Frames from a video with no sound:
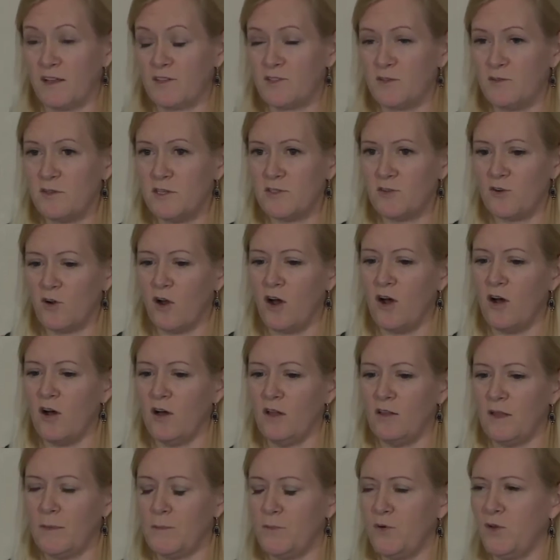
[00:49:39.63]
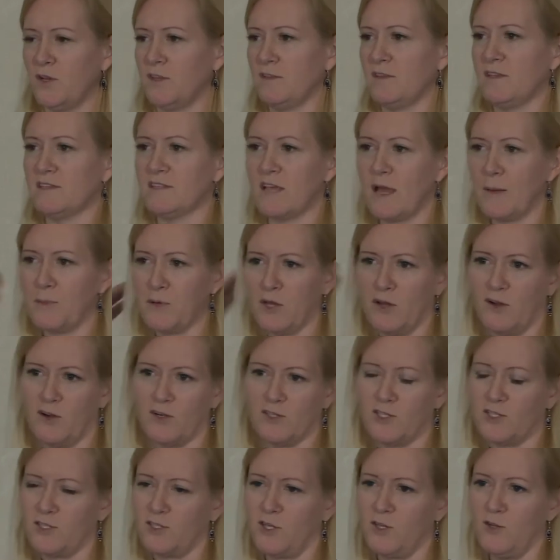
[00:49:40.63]
So these are all, I'm putting these up here
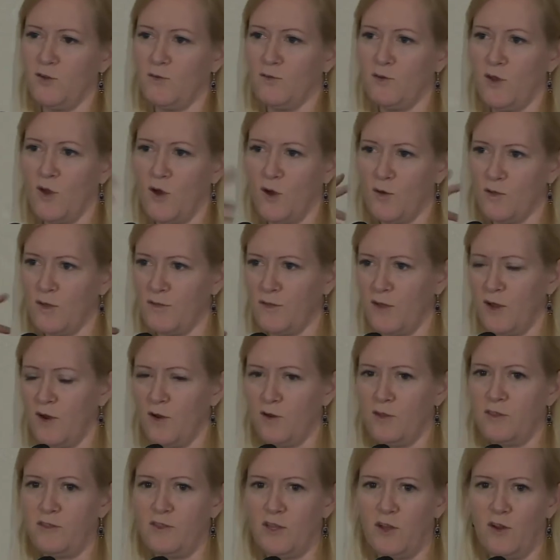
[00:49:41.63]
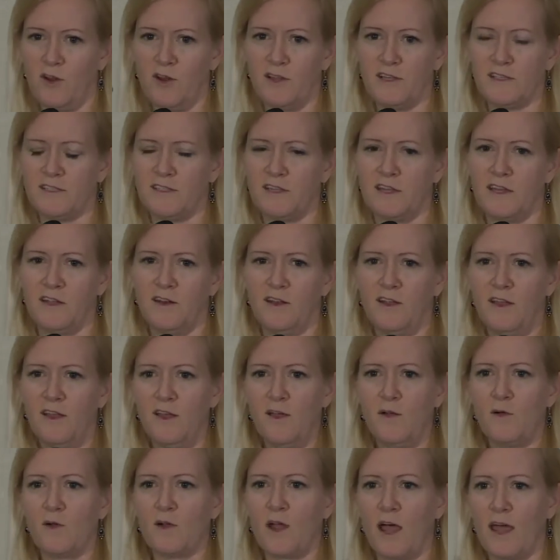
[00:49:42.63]
just so you know that there are theories that
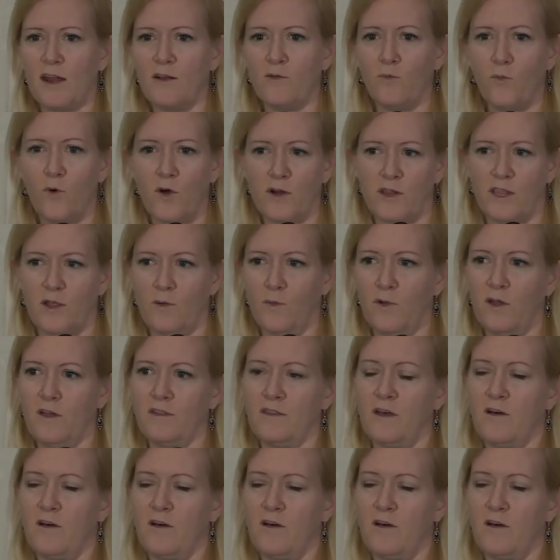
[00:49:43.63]
we're kind of working with.